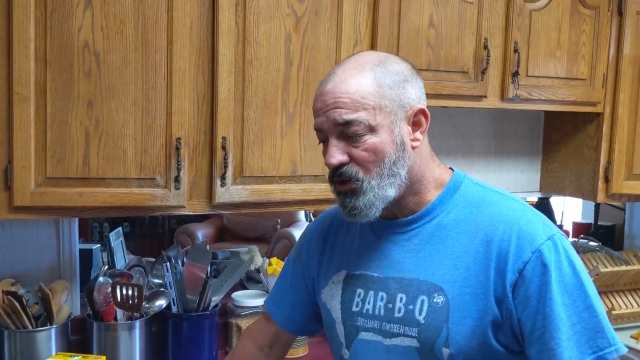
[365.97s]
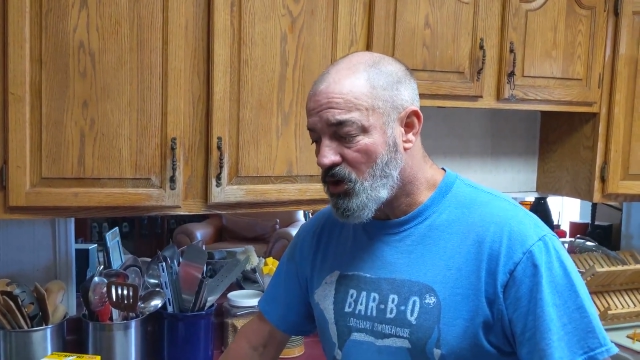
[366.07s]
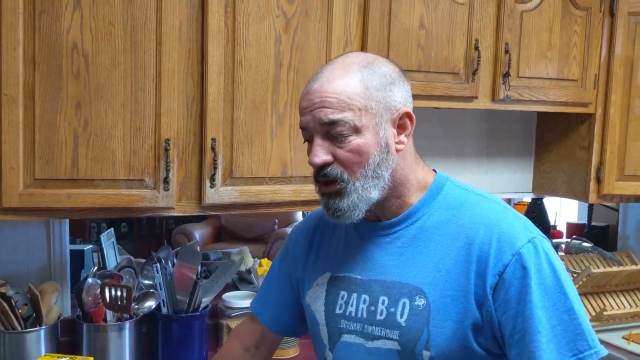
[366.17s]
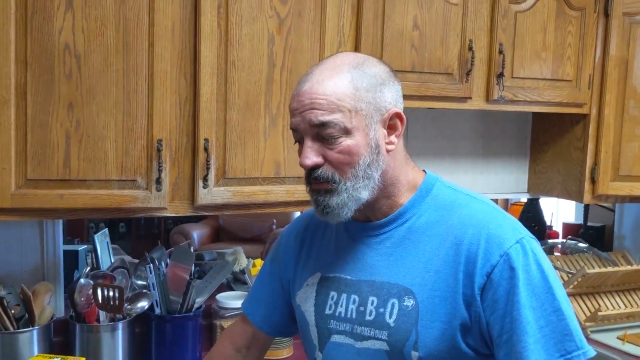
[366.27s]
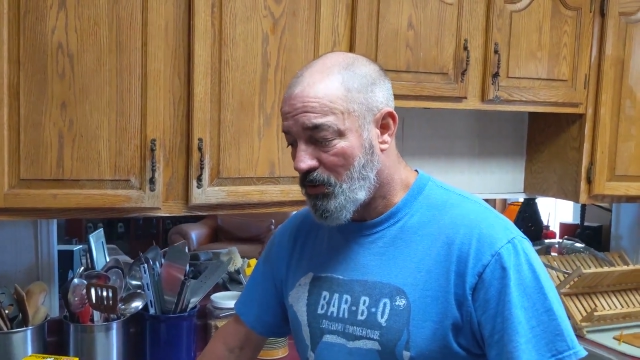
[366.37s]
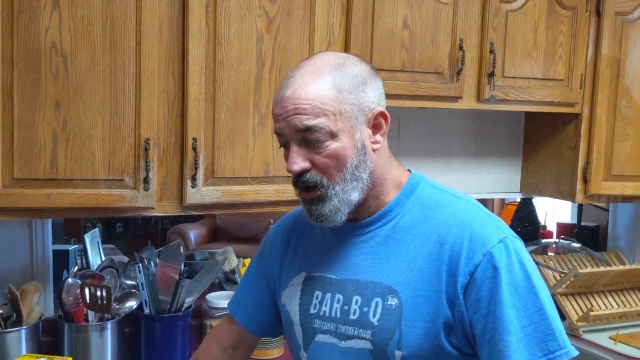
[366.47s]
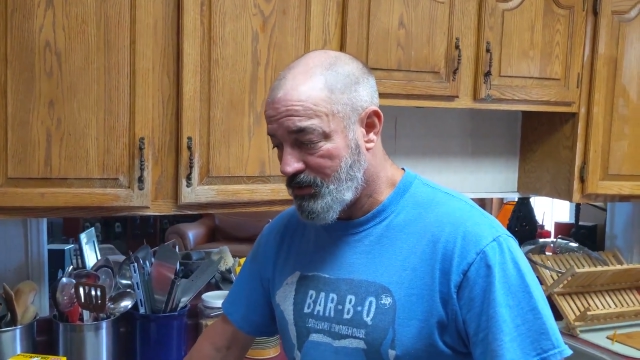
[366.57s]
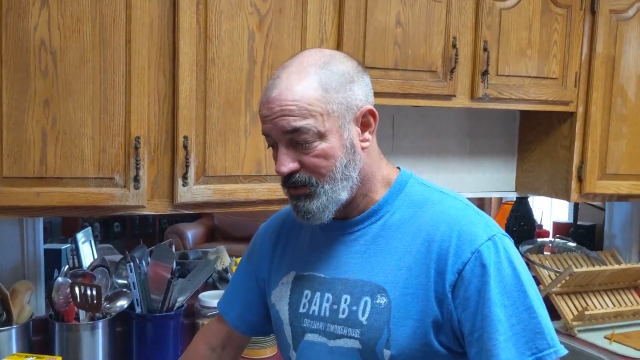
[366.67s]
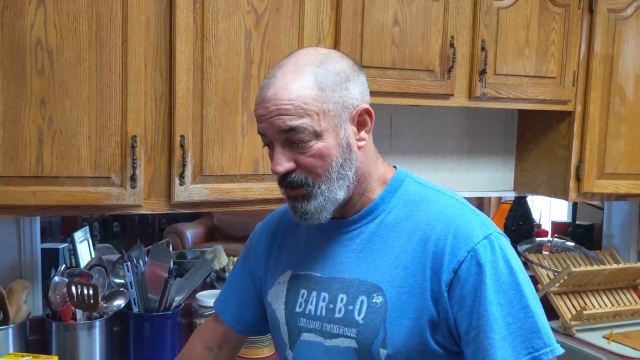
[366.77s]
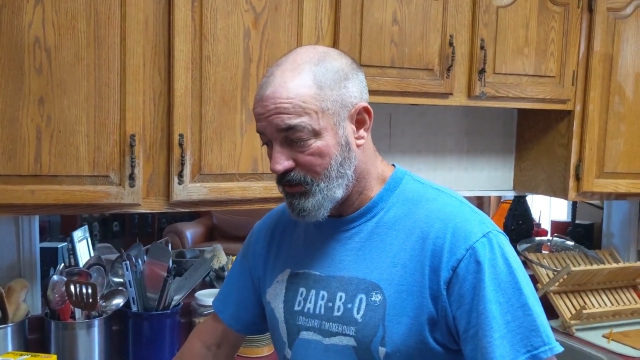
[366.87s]
a cooking
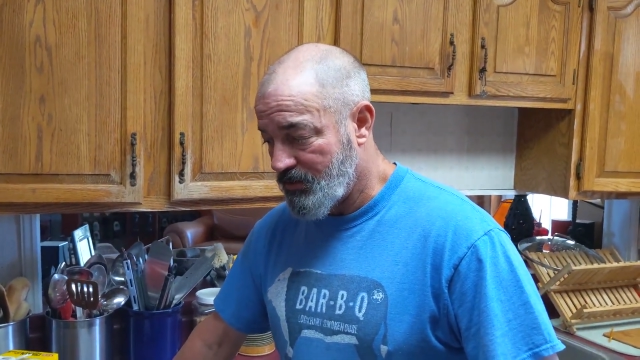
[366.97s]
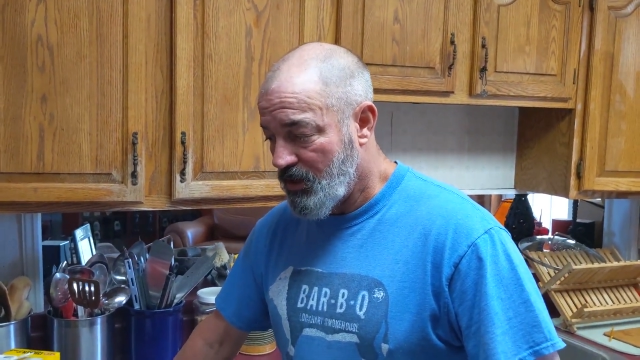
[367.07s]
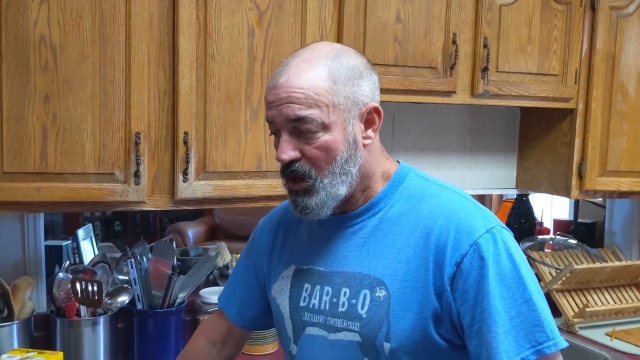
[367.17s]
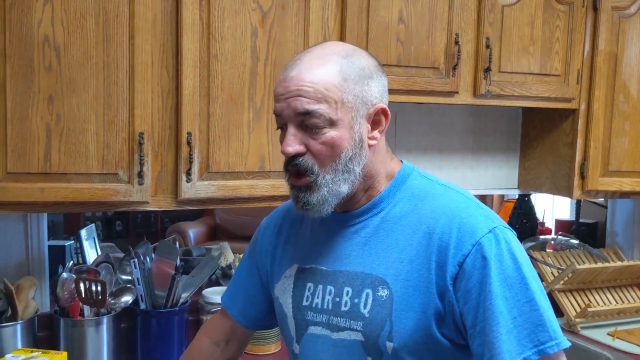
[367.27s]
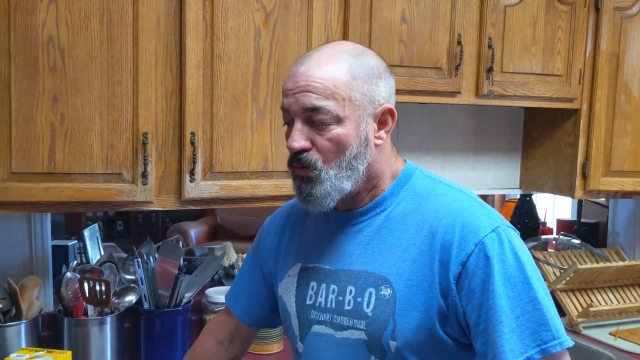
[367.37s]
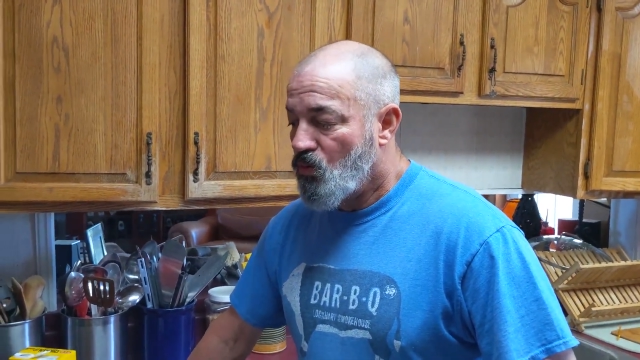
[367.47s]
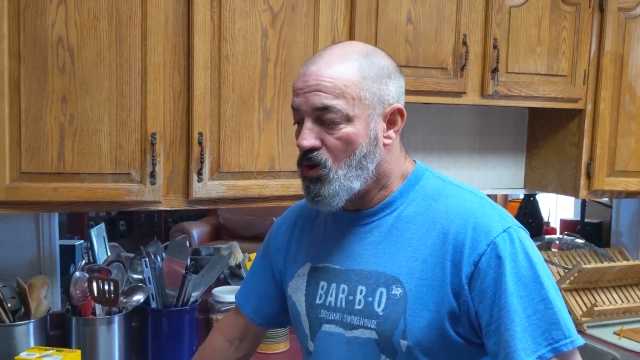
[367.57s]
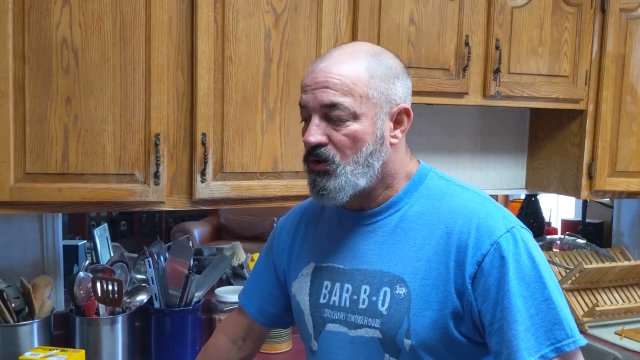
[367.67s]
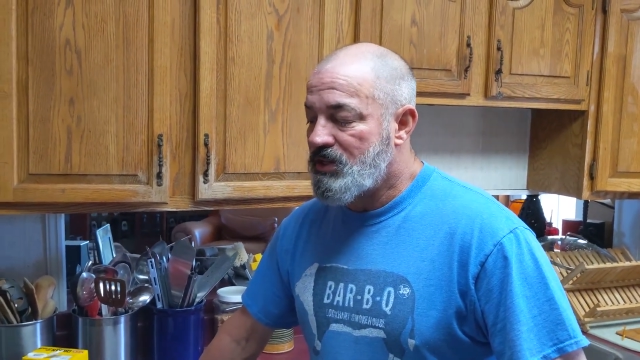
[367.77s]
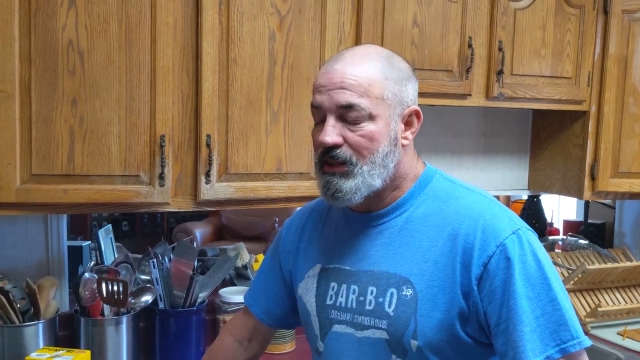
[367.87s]
process.
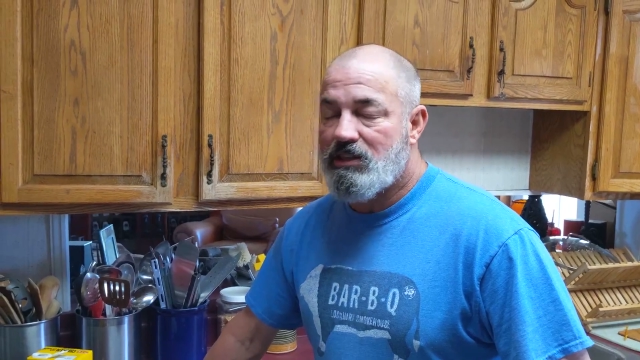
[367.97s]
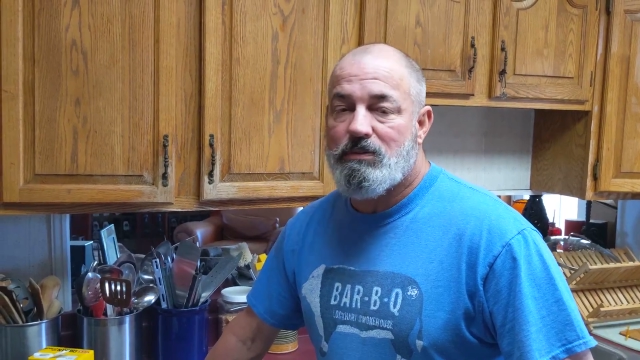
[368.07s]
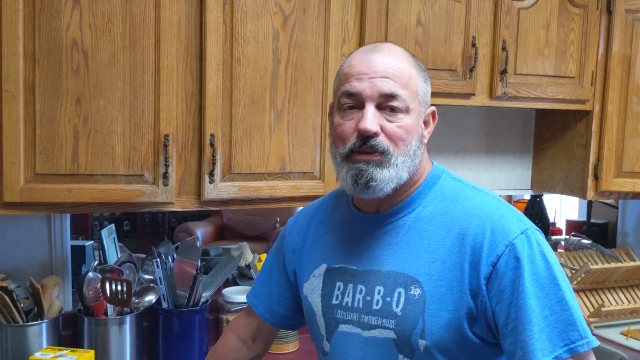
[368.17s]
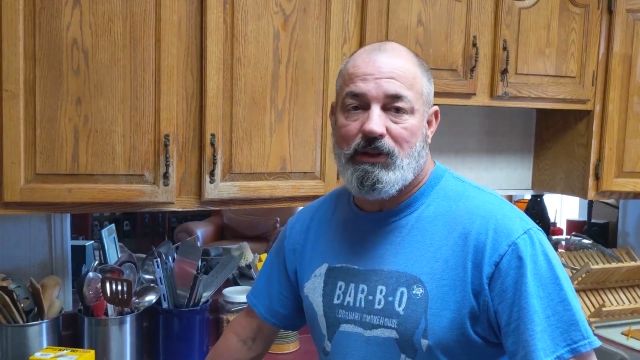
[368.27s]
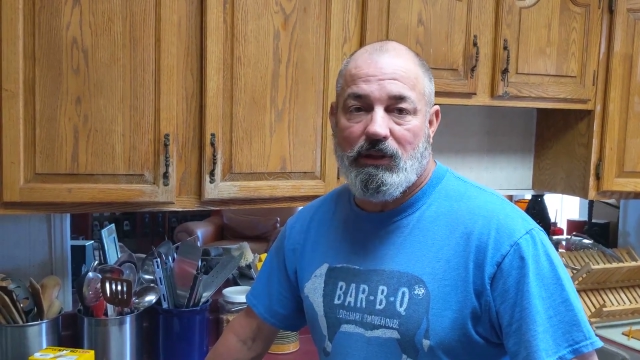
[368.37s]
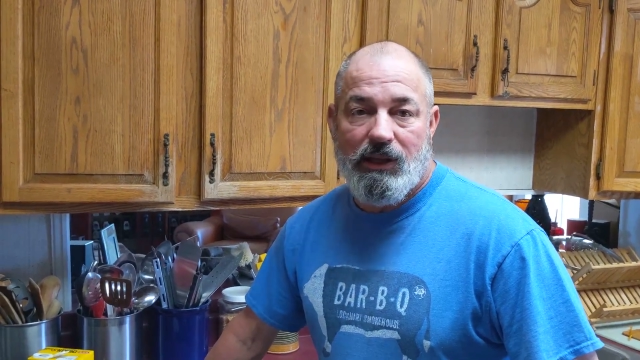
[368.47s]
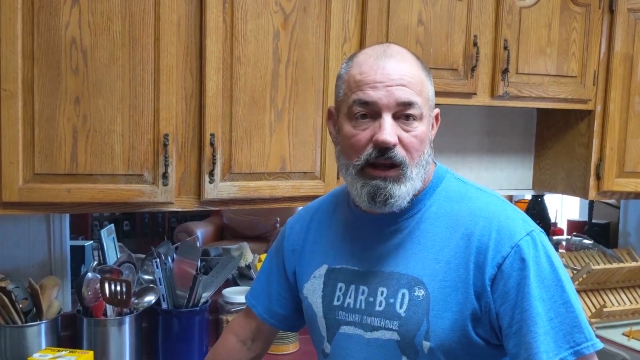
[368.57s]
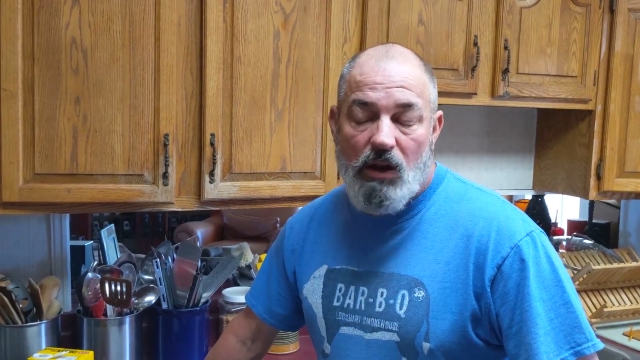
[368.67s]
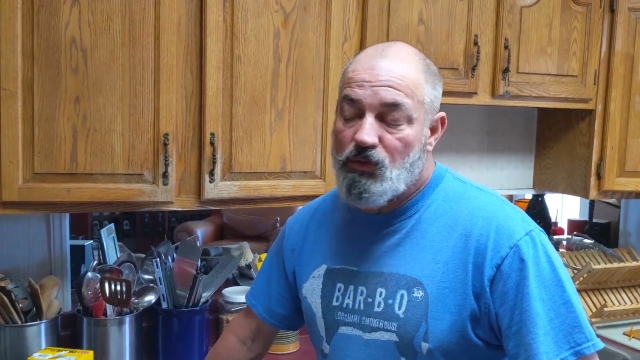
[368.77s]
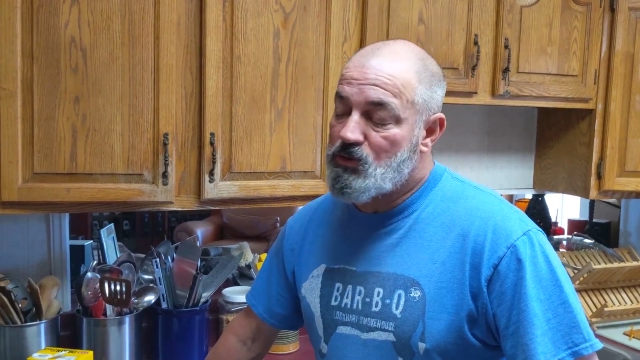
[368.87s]
We're going to take this and put the lid on,